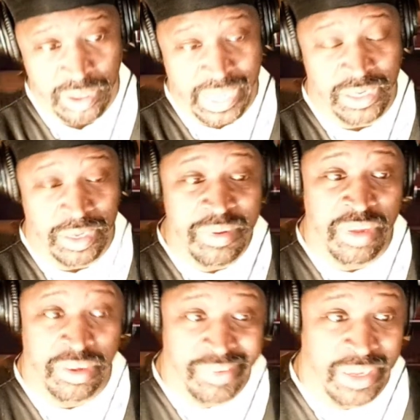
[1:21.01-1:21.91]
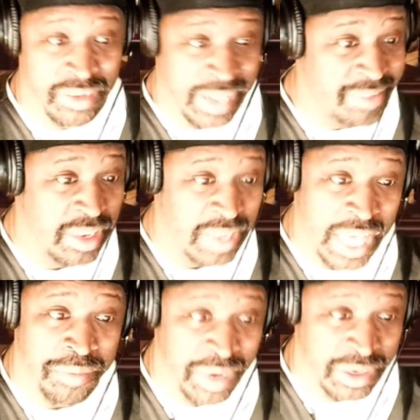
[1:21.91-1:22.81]
Hey, let me tell you something. That's a
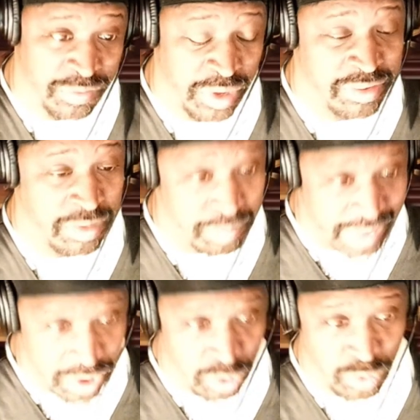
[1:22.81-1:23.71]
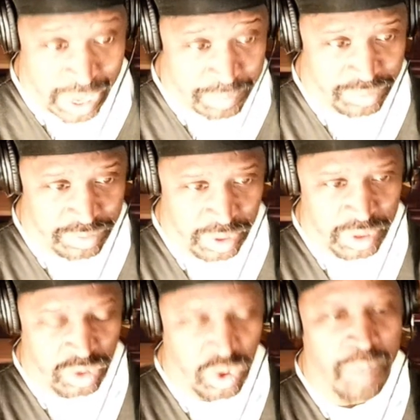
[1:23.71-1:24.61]
lot of money for some battle rappers.
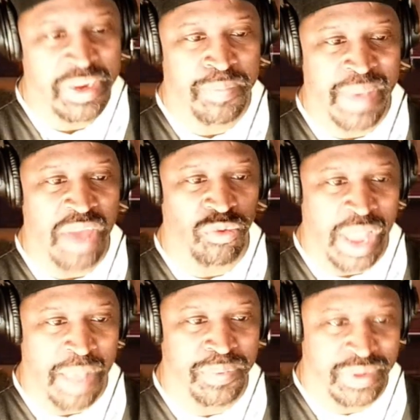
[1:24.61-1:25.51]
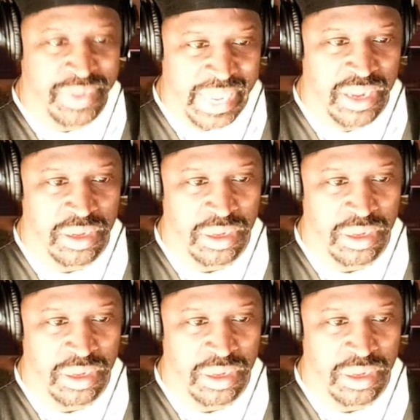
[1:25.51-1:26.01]
You know how many battle rappers can't